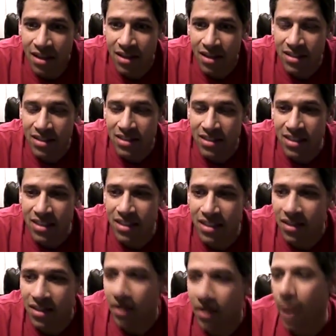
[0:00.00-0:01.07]
Let's
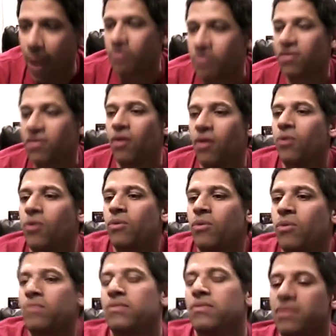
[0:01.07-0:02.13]
see. Okay,
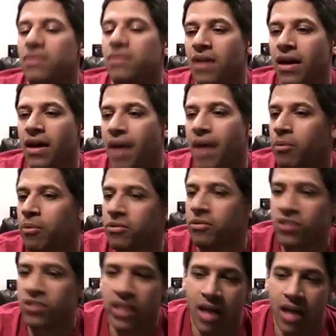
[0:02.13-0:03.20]
so a
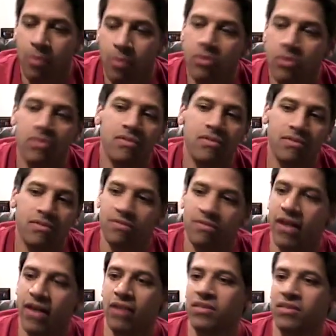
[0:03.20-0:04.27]
couple
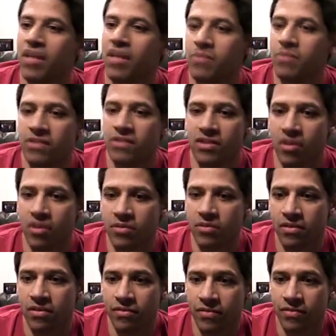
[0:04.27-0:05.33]
final tips in terms
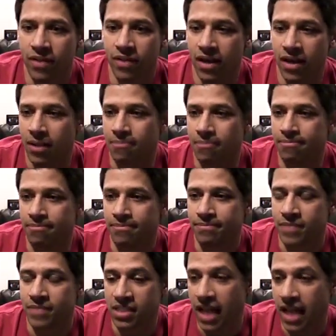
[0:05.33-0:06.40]
of
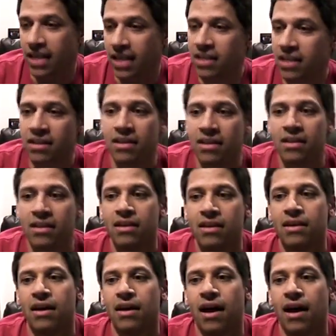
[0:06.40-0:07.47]
designing.
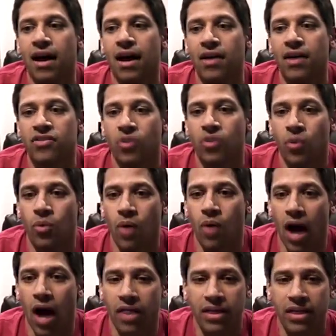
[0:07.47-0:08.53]
So
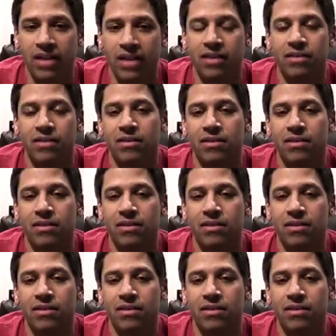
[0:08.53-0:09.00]
I think